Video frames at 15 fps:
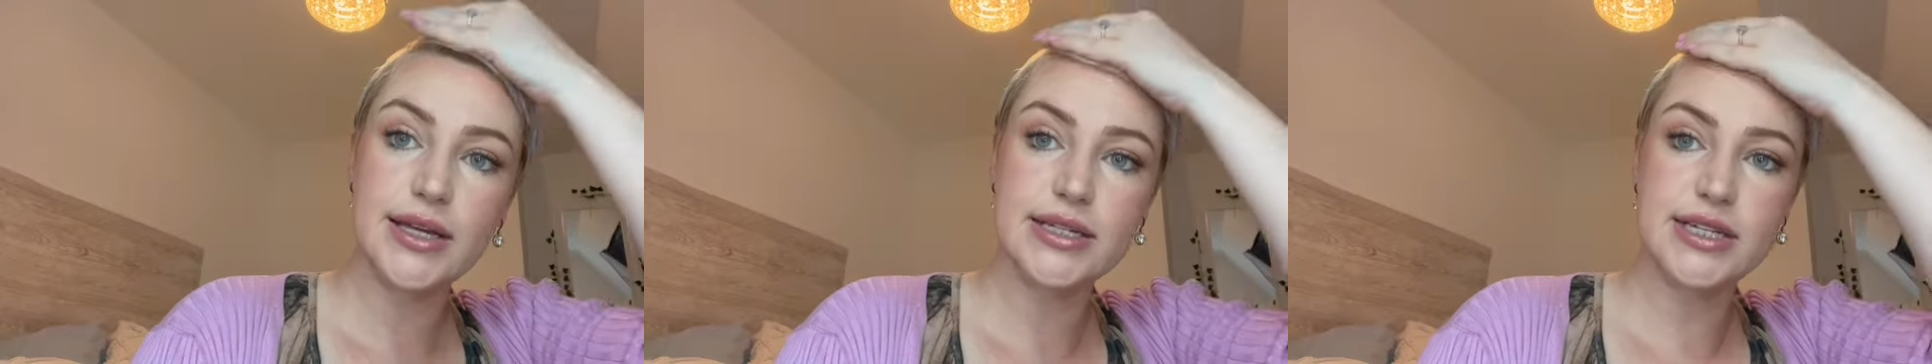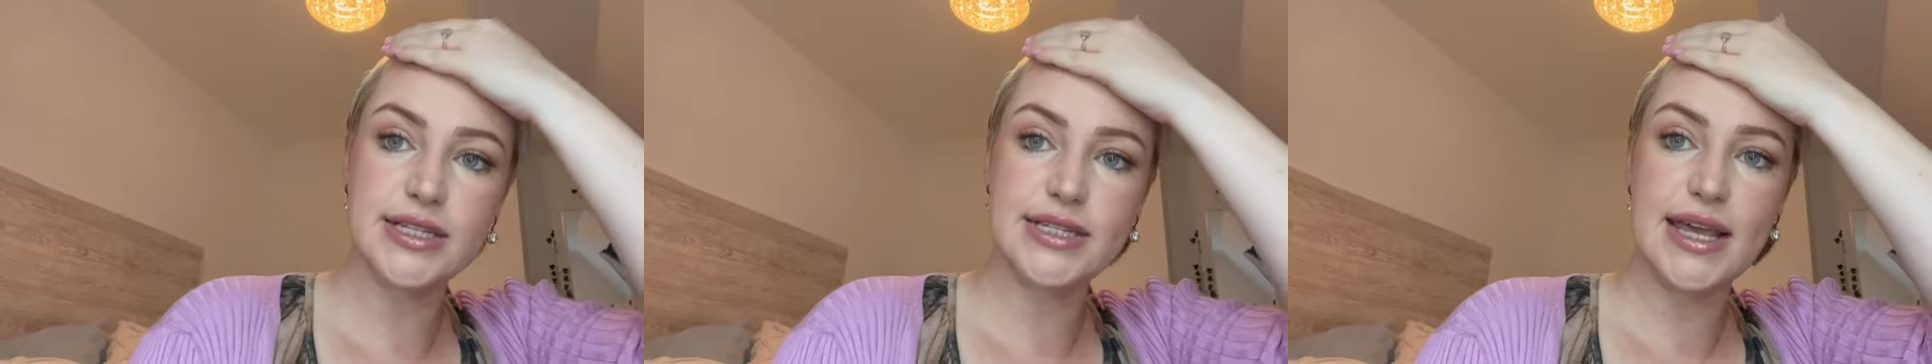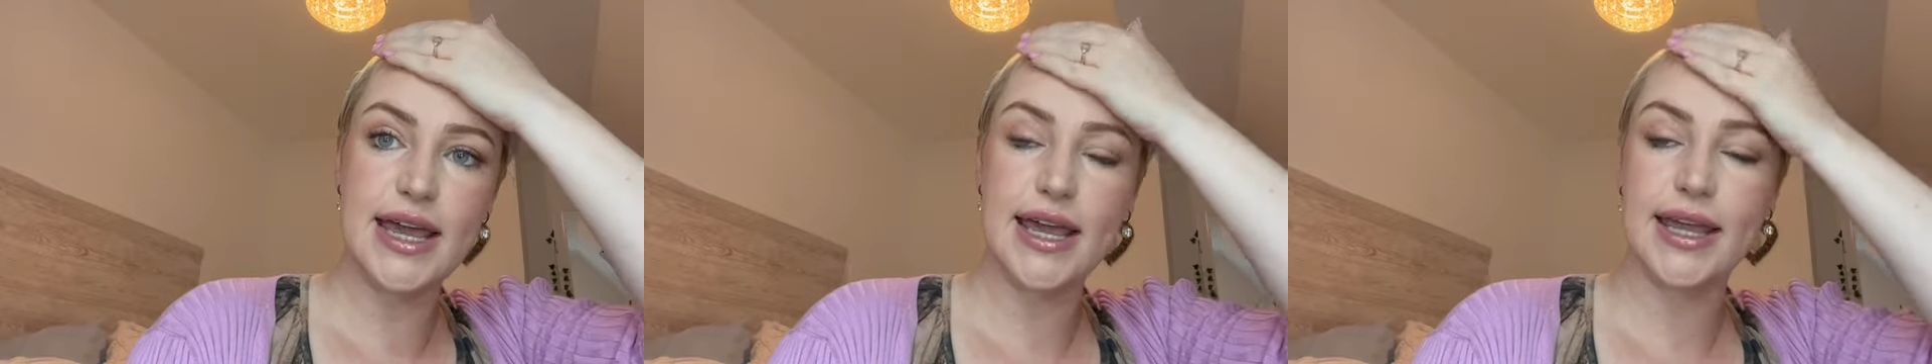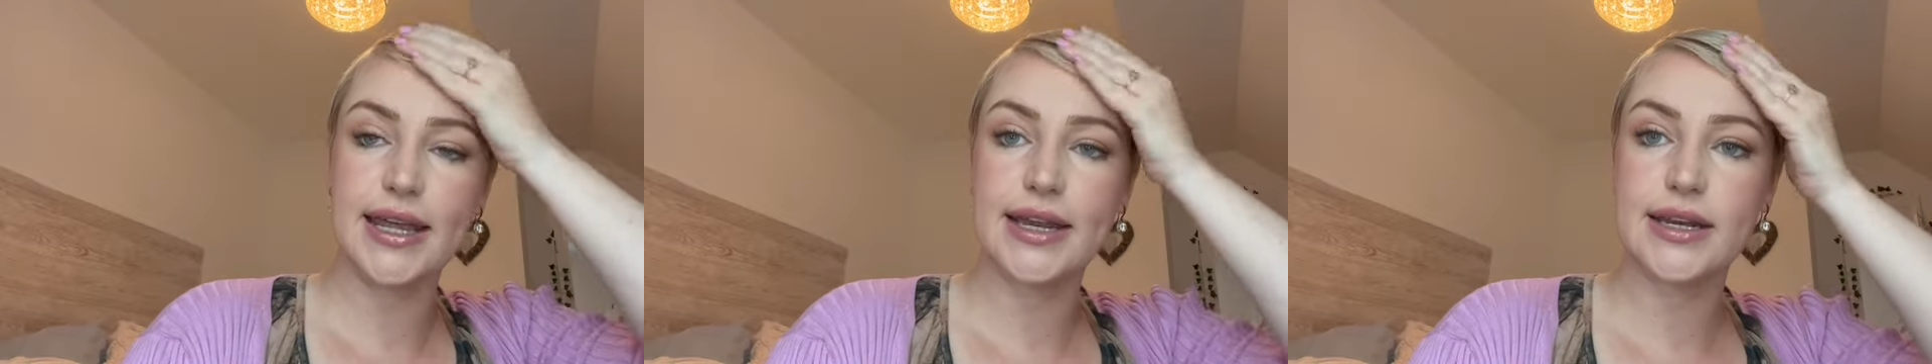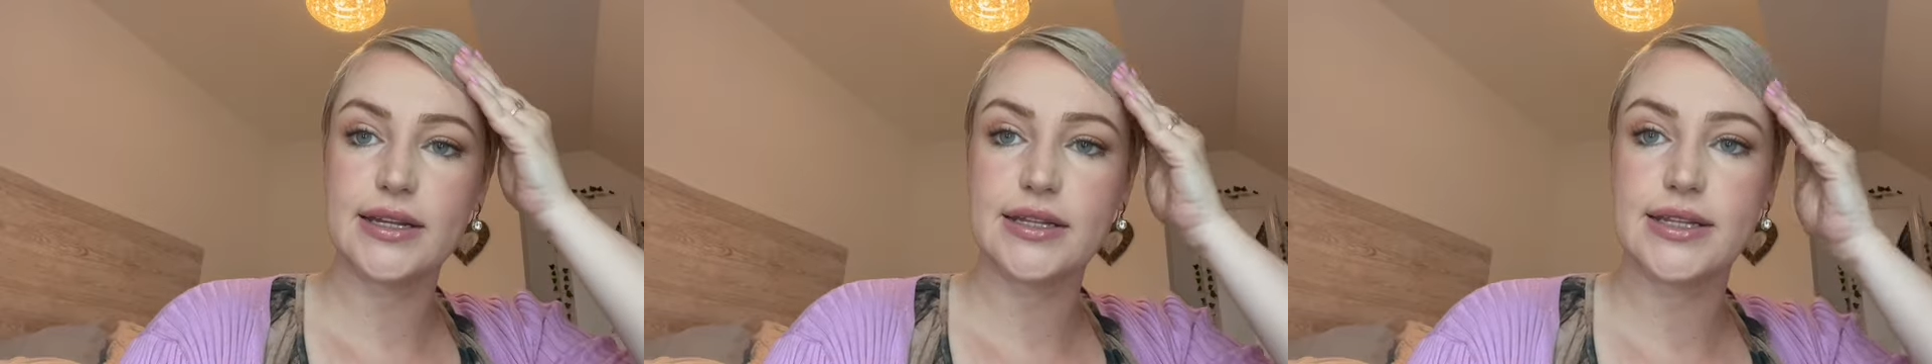to
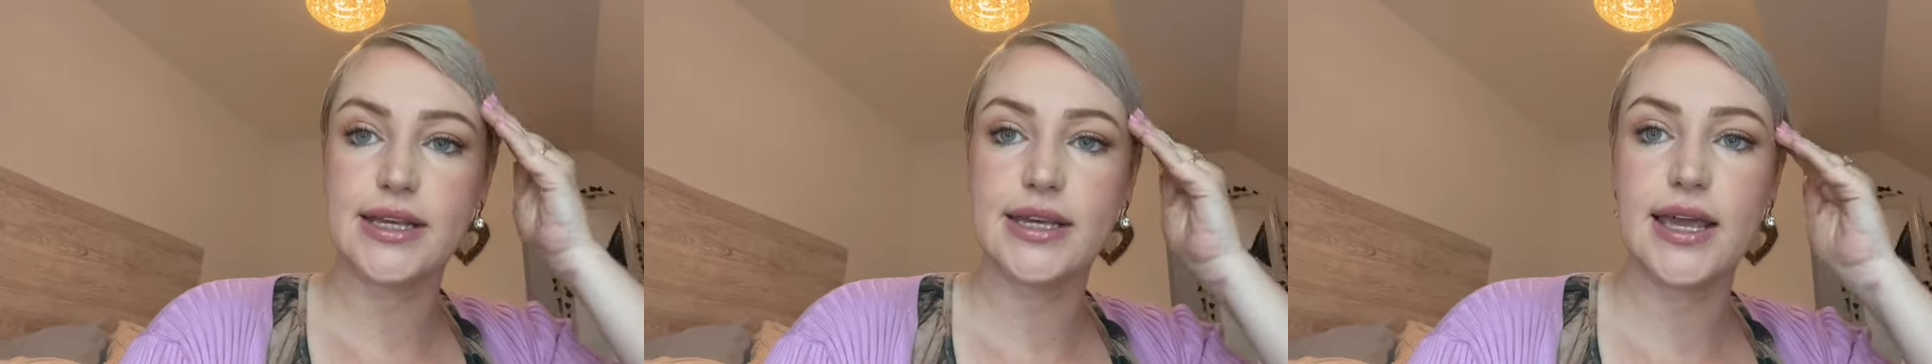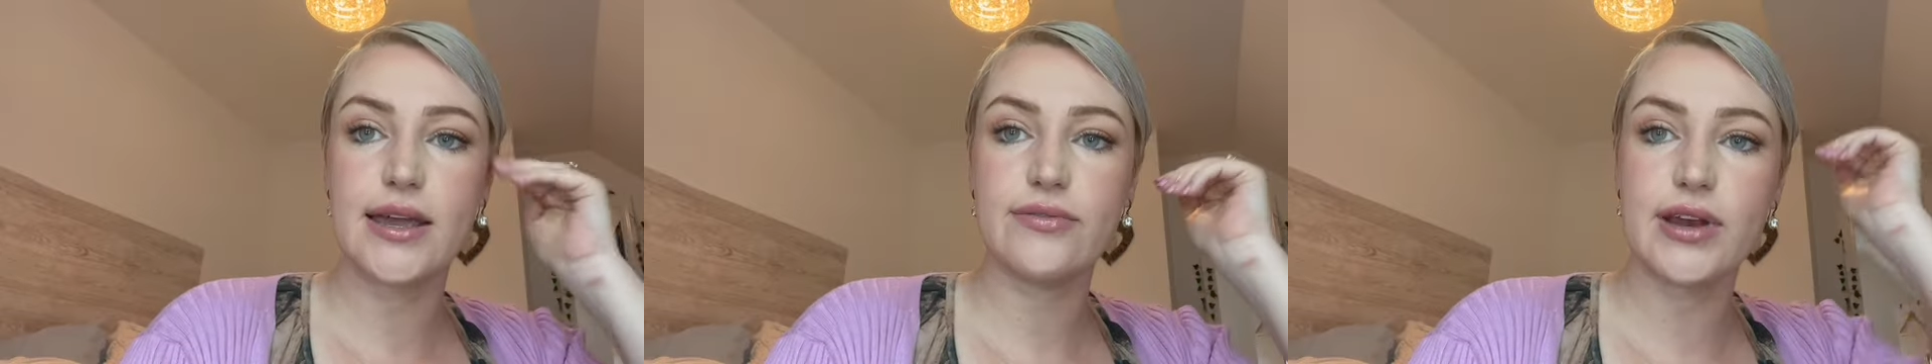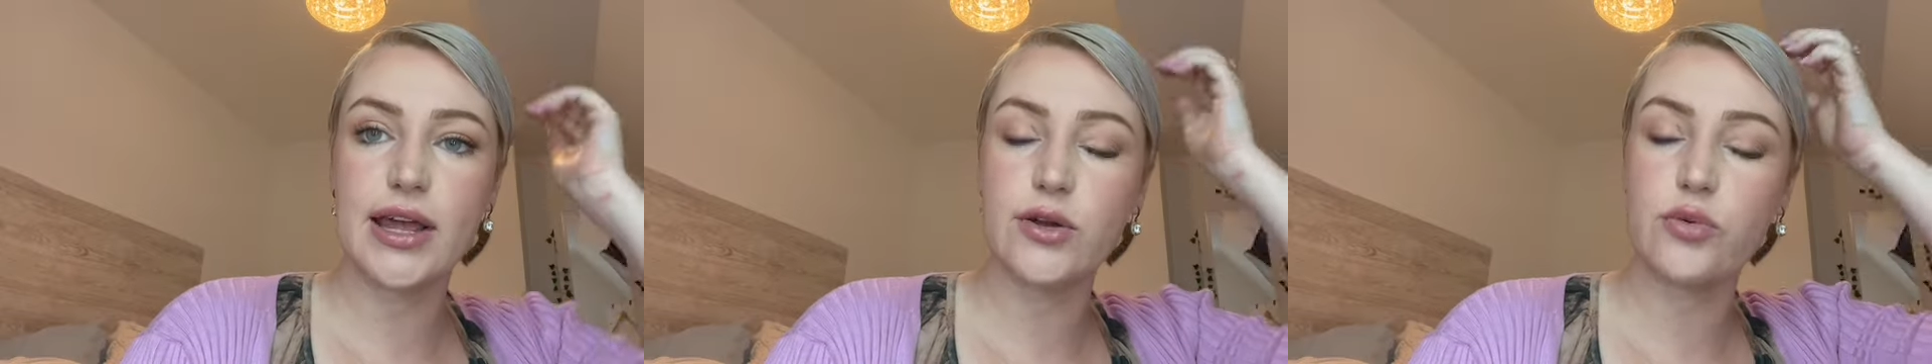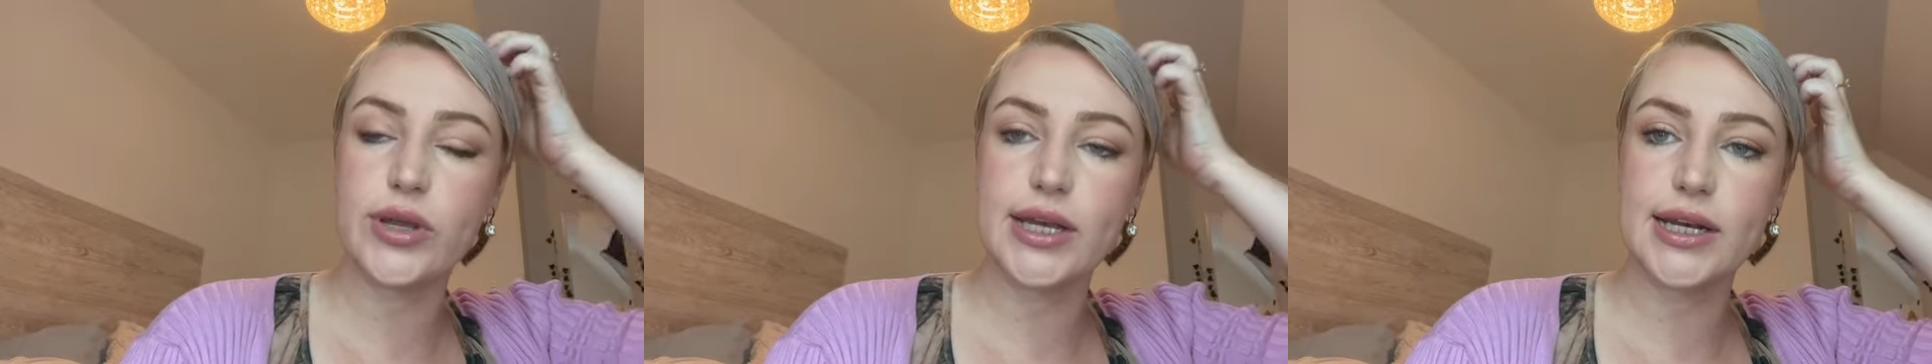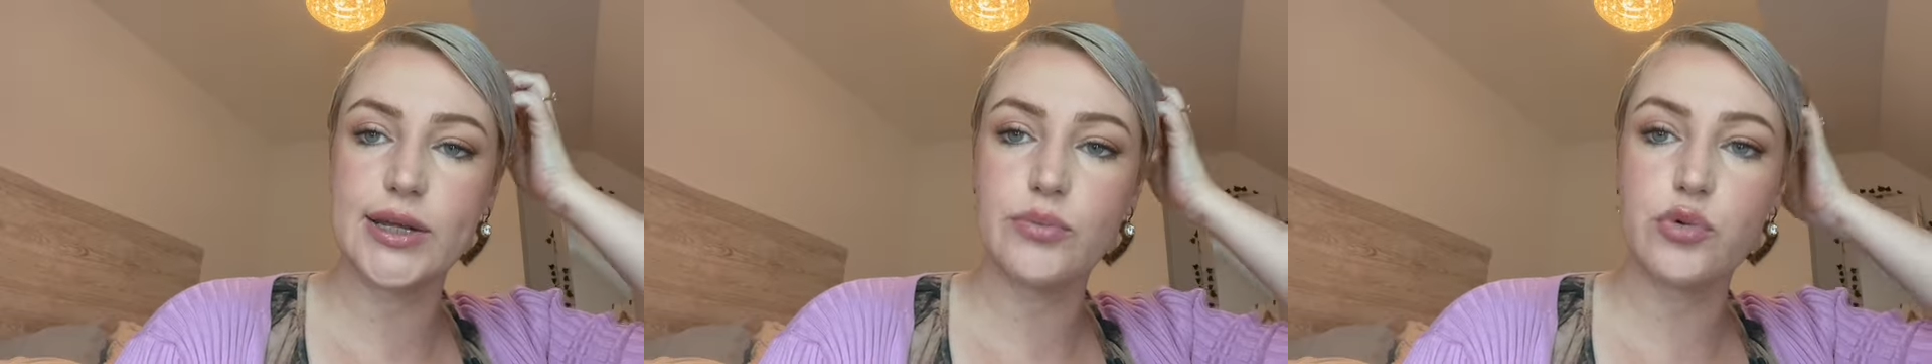say they gave like weekly